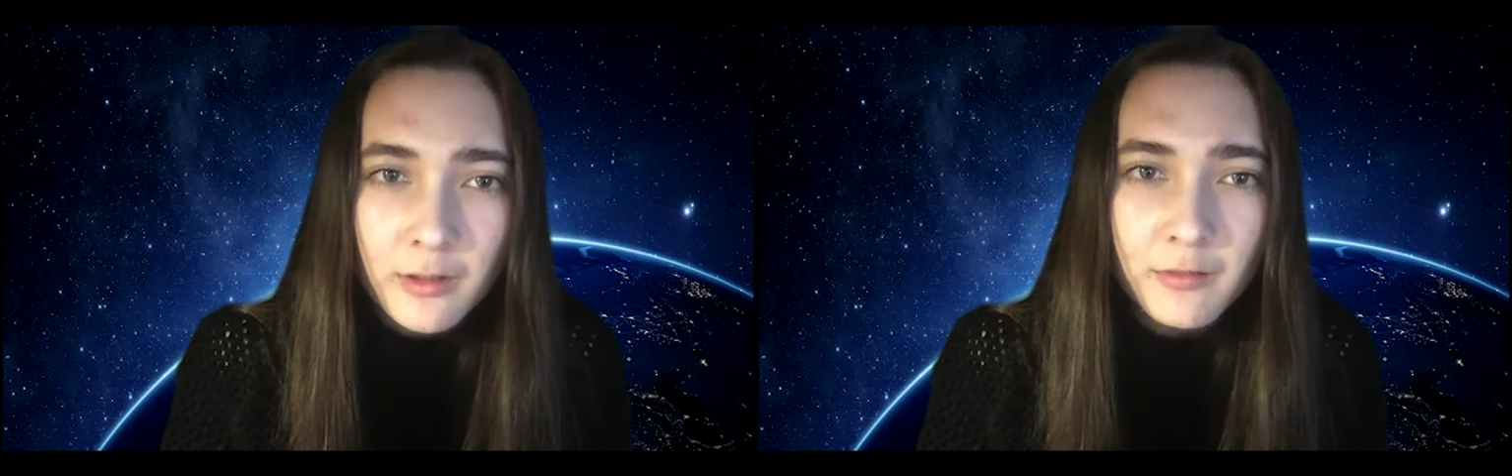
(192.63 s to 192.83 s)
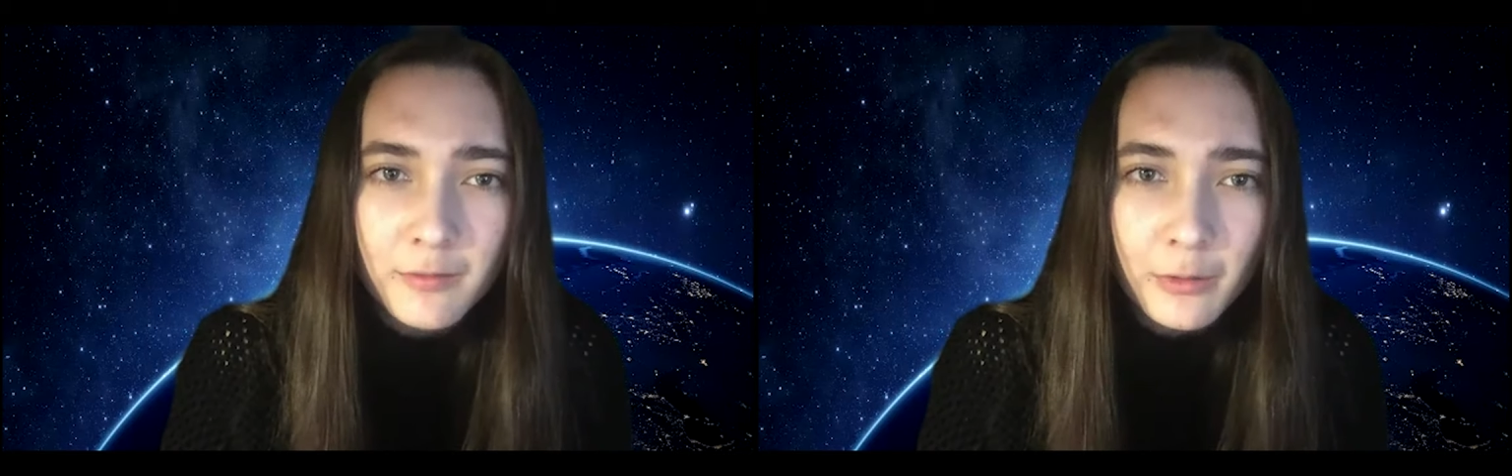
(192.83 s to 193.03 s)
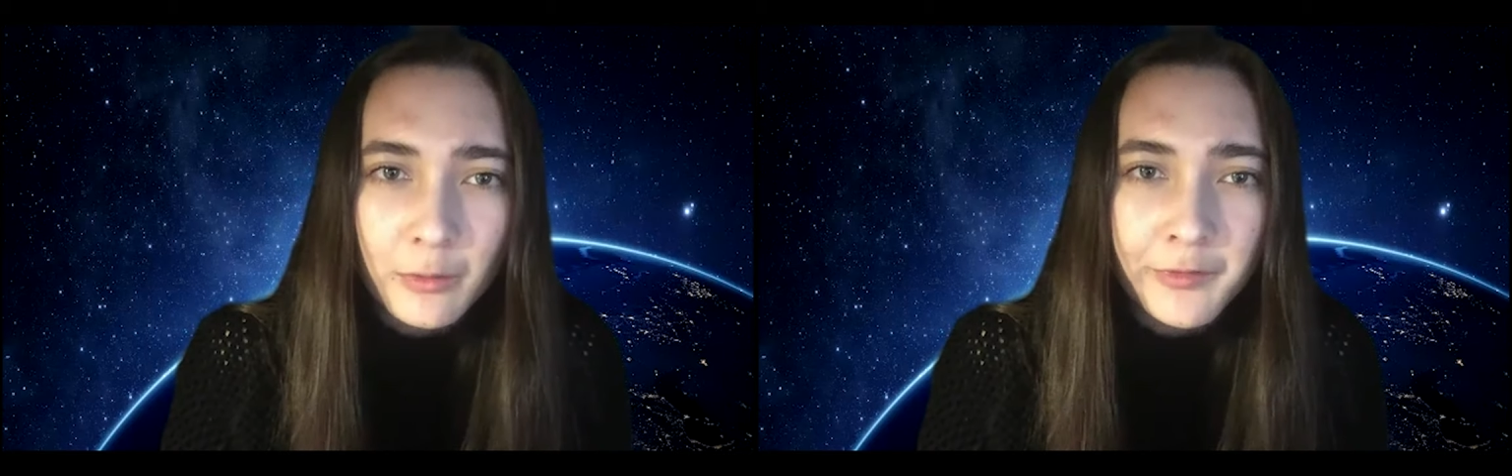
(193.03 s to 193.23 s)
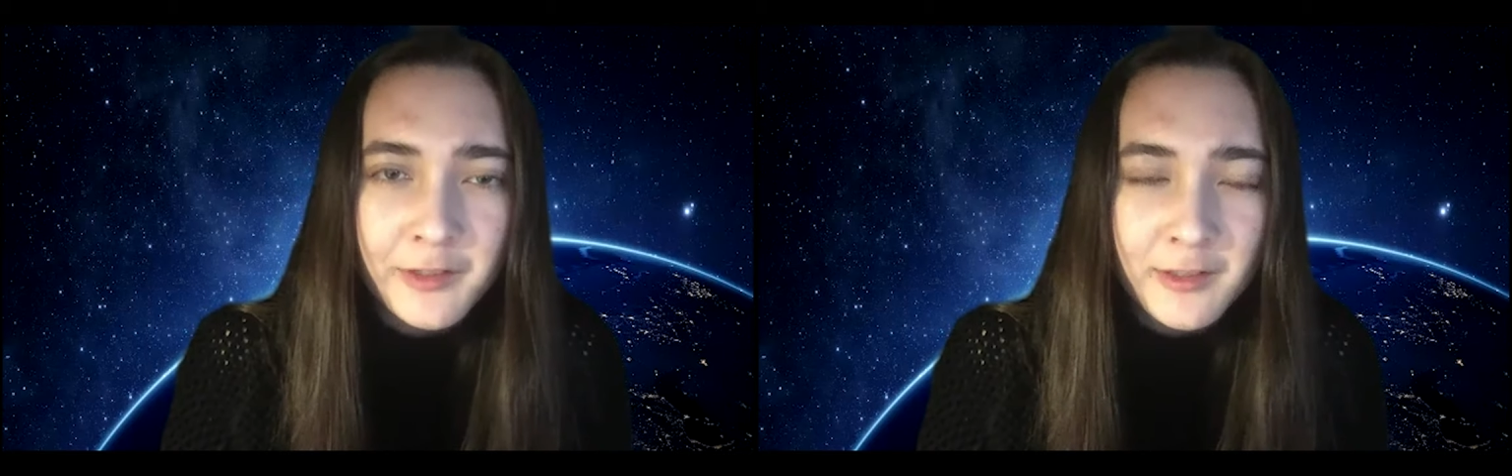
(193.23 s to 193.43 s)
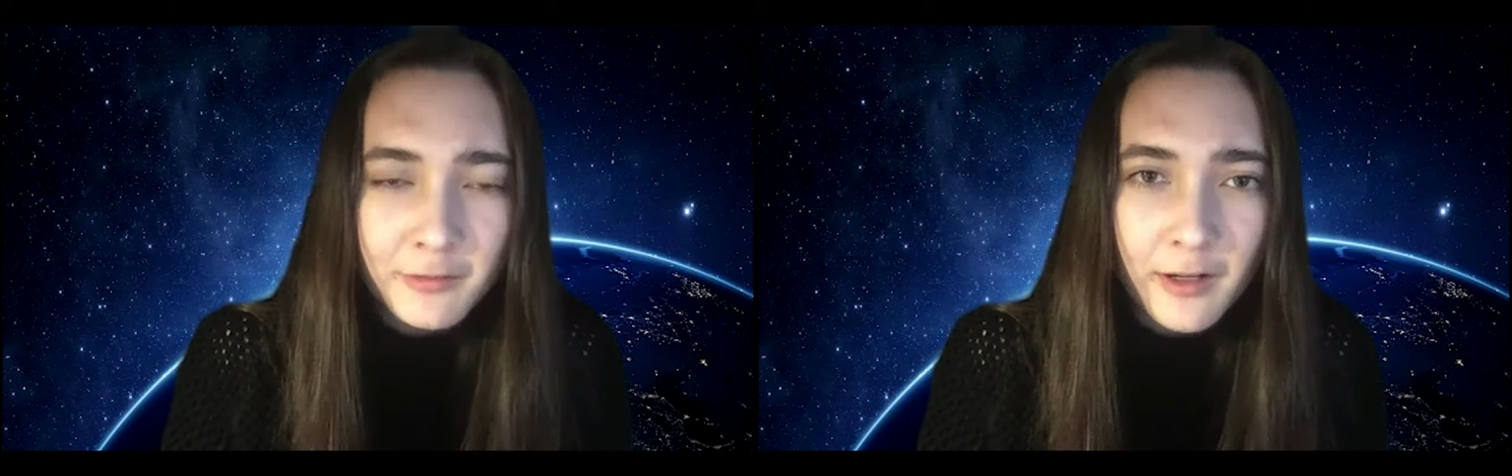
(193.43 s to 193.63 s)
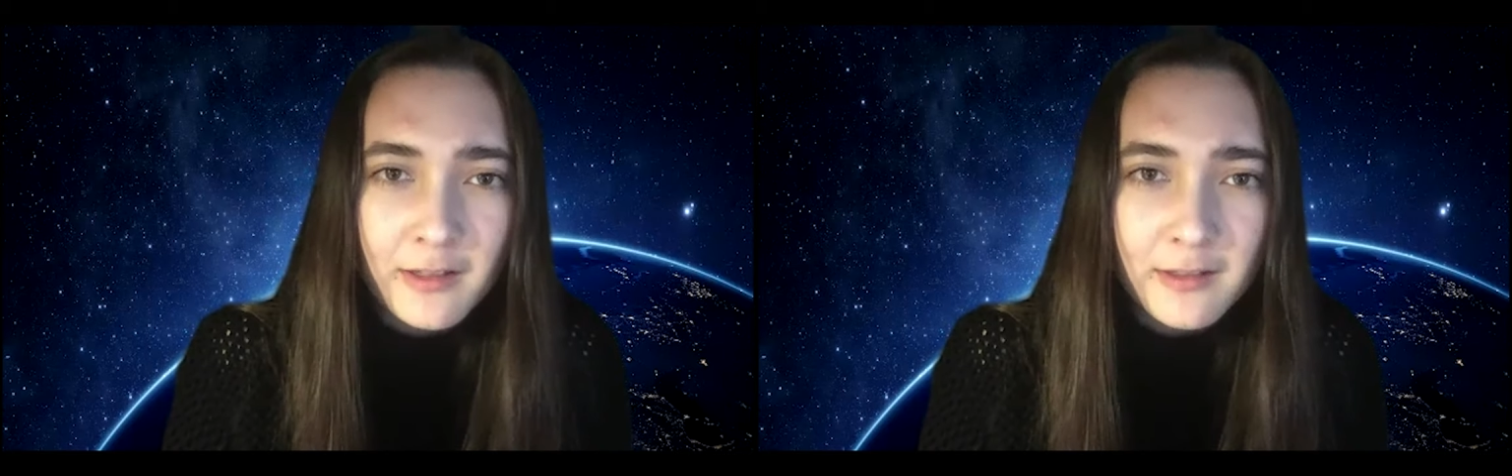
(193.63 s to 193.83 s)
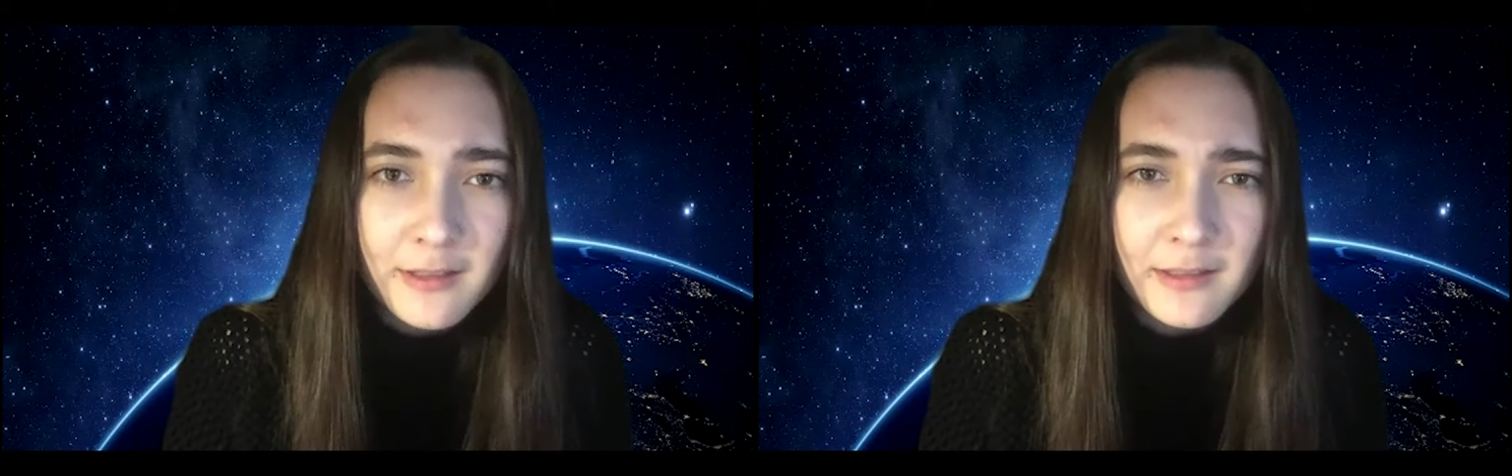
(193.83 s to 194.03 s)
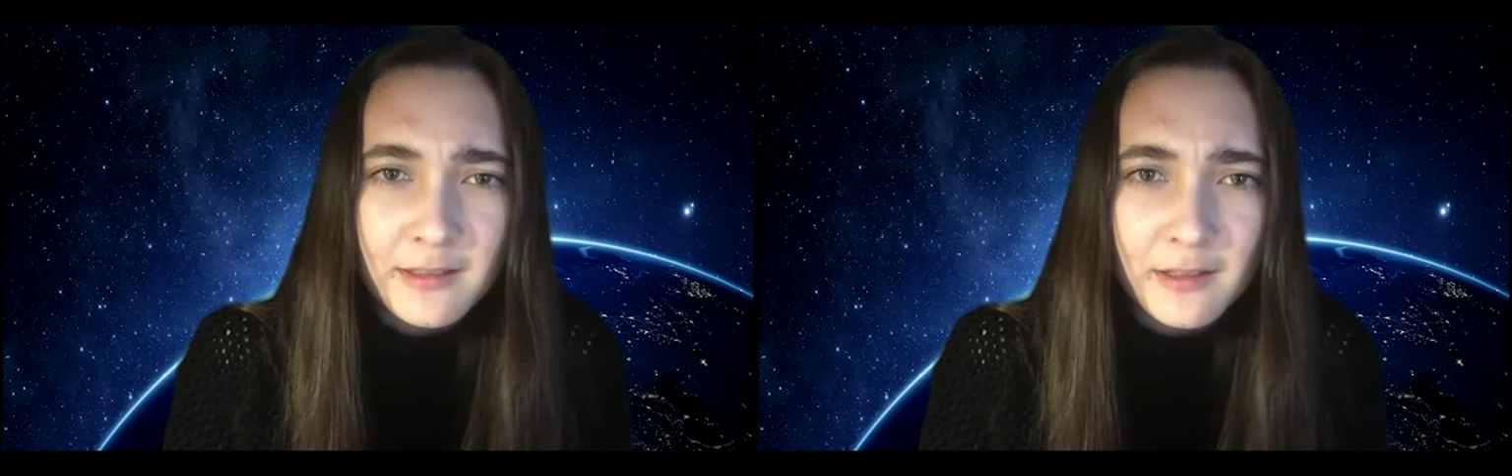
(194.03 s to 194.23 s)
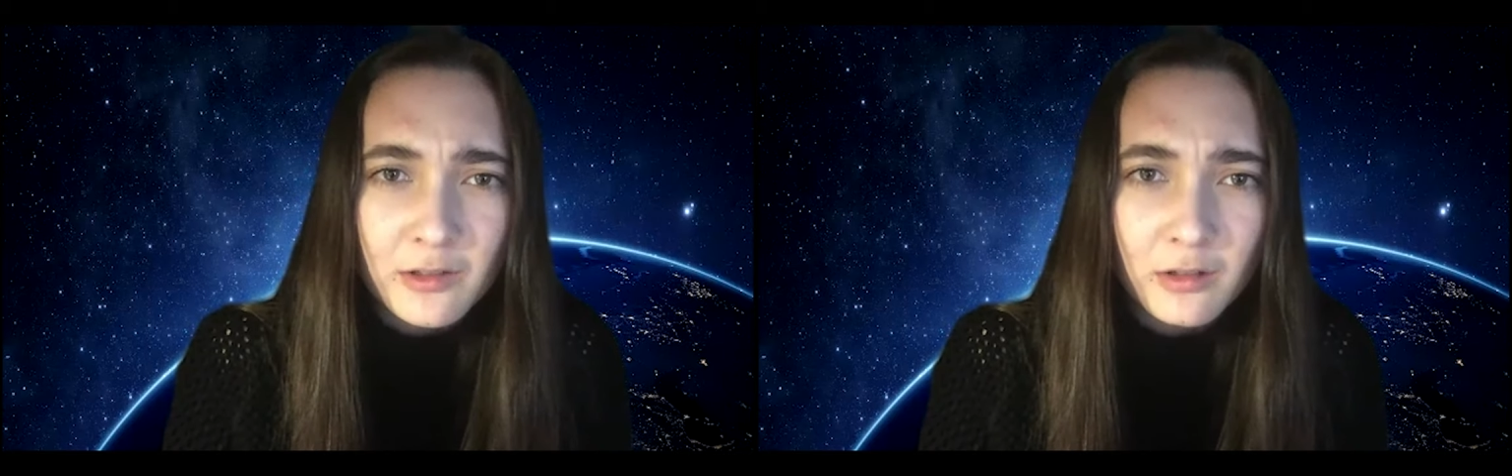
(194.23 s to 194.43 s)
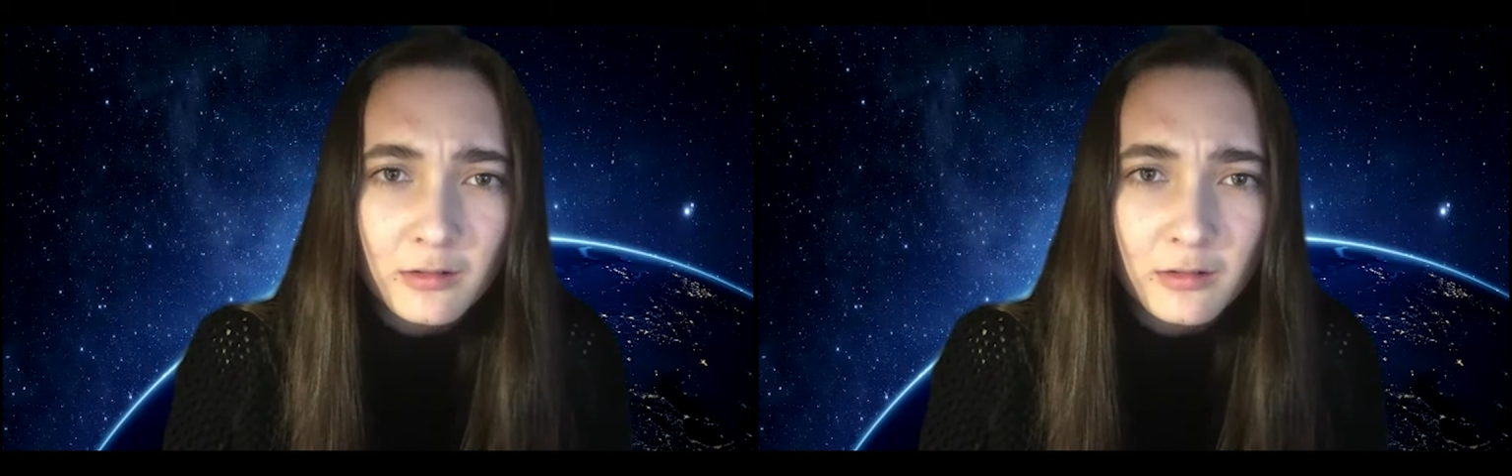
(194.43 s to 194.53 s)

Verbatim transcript: vote will suffice as a decision.